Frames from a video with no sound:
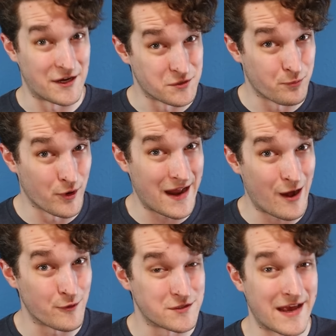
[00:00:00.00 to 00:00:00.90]
I should point
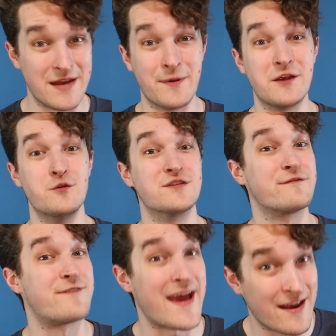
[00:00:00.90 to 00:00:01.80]
out to anybody who's a
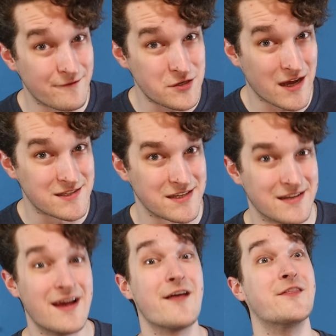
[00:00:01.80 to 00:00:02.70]
fan of
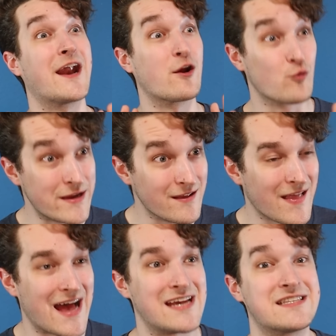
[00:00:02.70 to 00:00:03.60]
Johnson that I
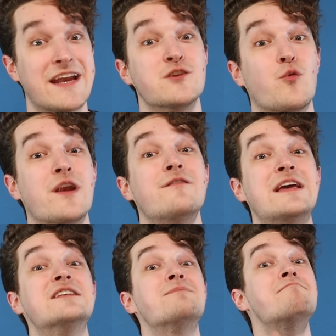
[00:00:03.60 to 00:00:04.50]
realize that is one of
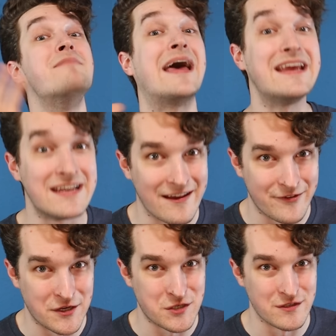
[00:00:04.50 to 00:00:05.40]
his many
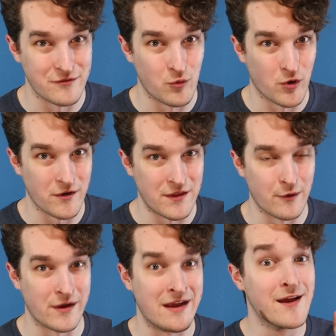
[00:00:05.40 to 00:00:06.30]
definitions of the word
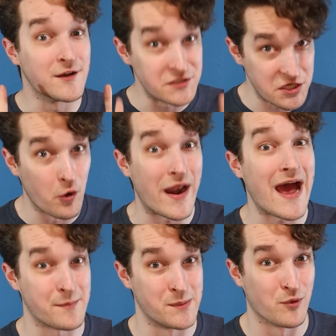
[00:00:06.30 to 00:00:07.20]
theory. Don't
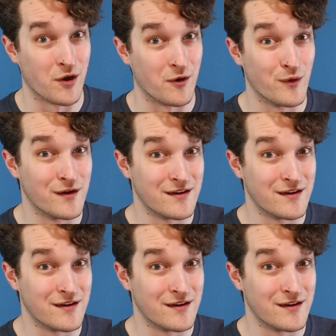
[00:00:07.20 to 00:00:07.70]
at me, bro.